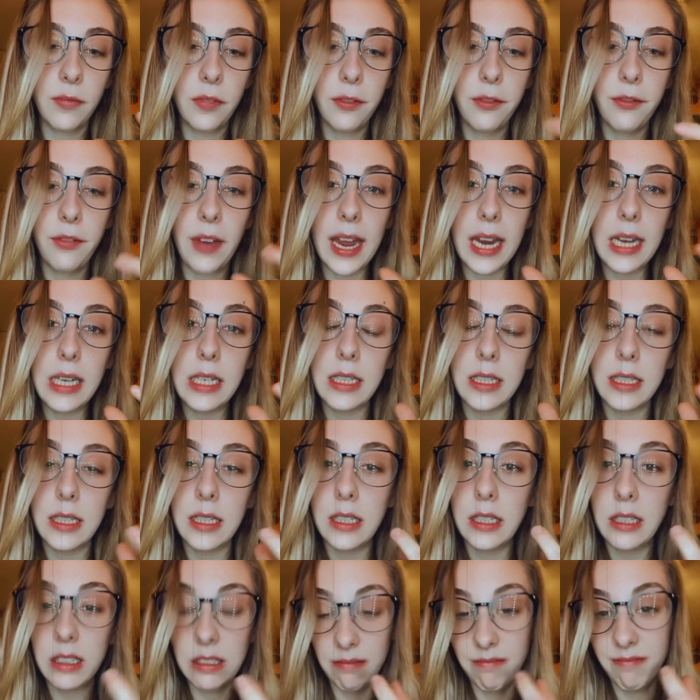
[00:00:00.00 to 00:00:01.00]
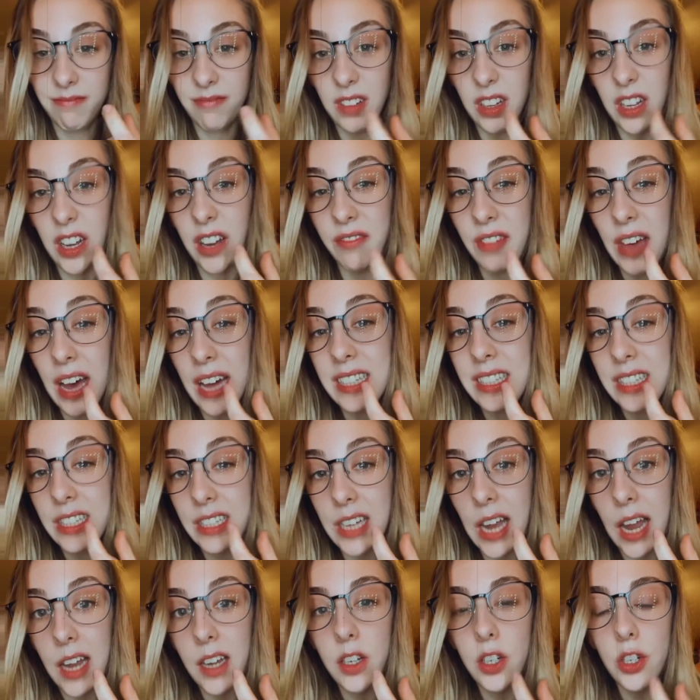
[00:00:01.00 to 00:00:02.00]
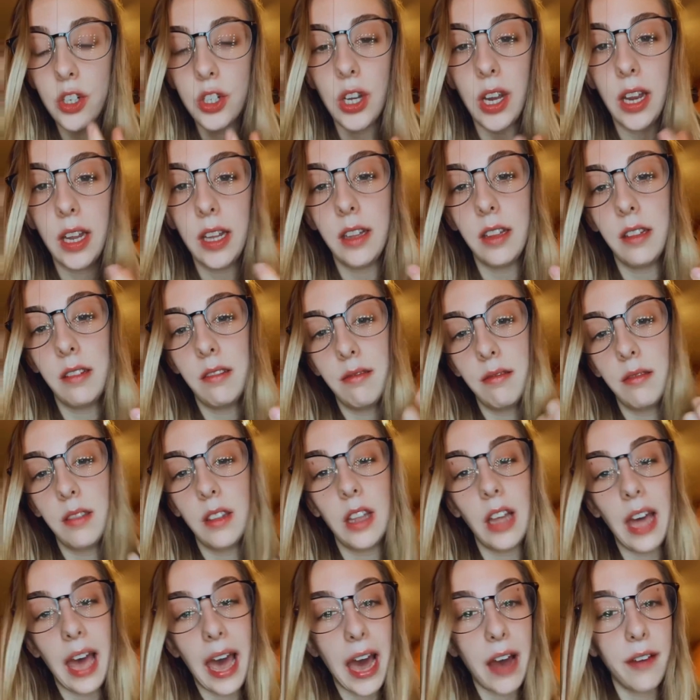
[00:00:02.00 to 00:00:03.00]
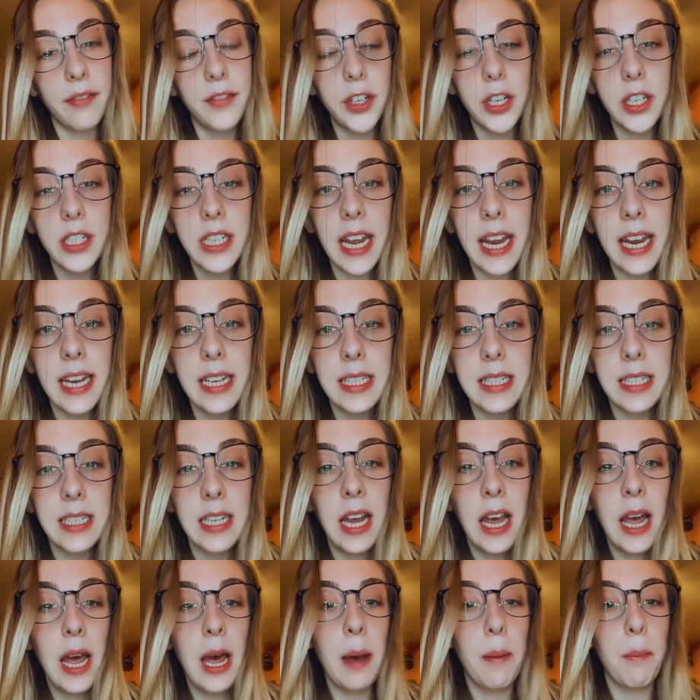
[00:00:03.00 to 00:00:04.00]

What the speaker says: faint of that stench in the aftertaste,